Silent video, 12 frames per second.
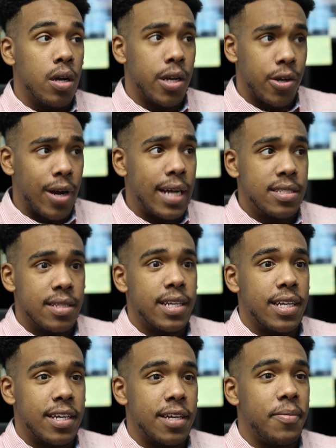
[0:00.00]

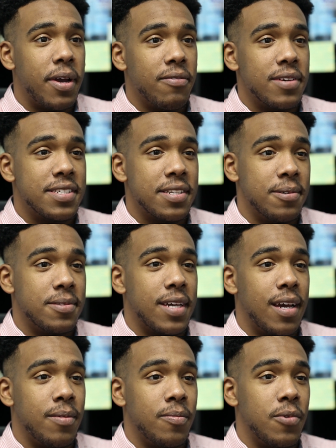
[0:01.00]
congratulating him every single
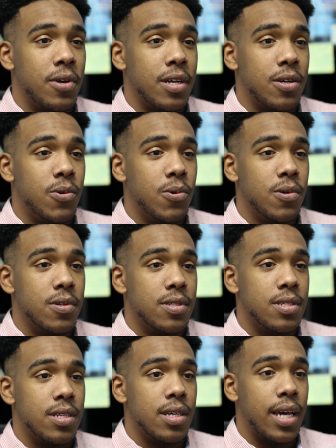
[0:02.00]
time we're in court
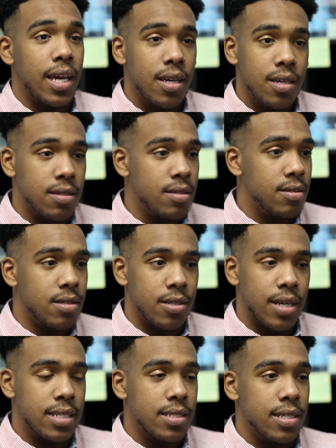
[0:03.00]
to, hey,
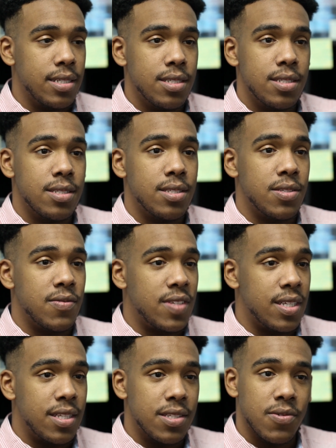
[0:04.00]
congratulations, you
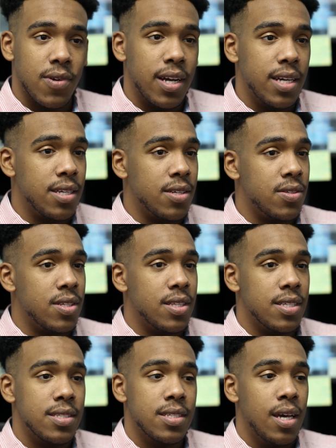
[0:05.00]
did this right, you did
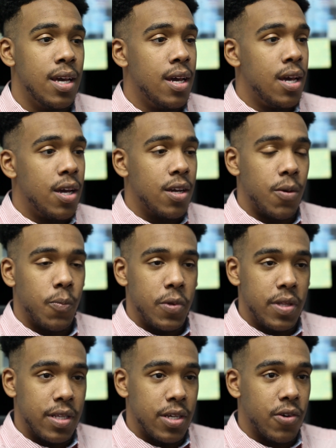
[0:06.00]
this
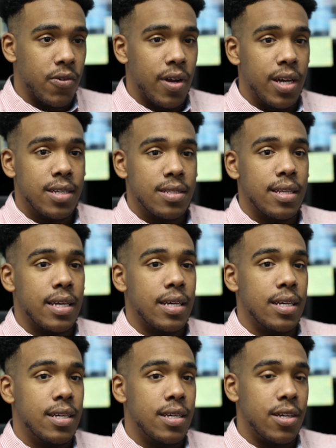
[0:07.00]
completely correct,
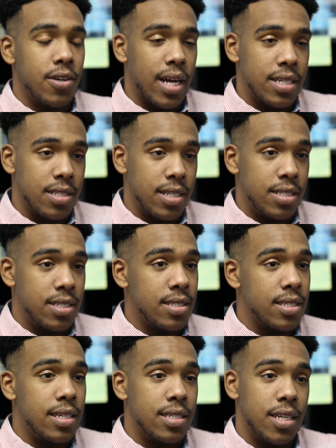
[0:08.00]
like,
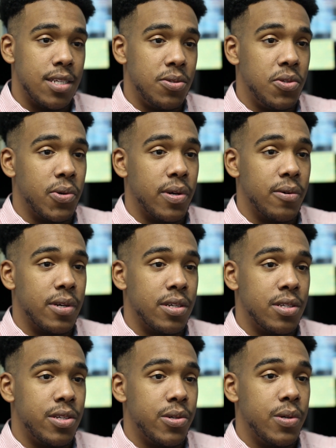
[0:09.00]
congratulations, continue doing what
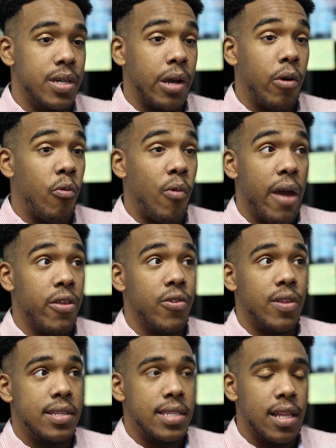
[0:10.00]
you're doing, rather
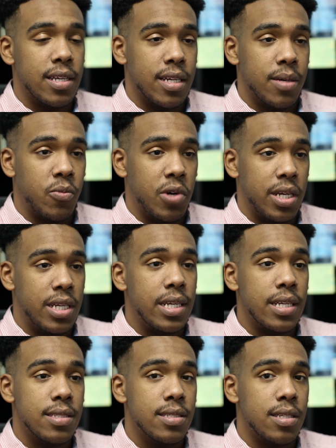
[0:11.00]
than telling him what he
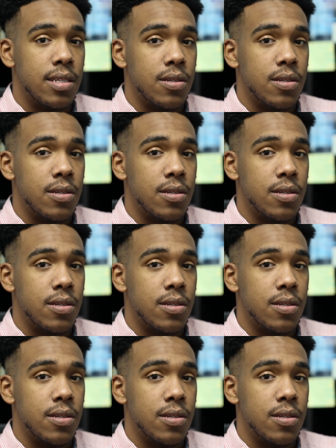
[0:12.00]
needs to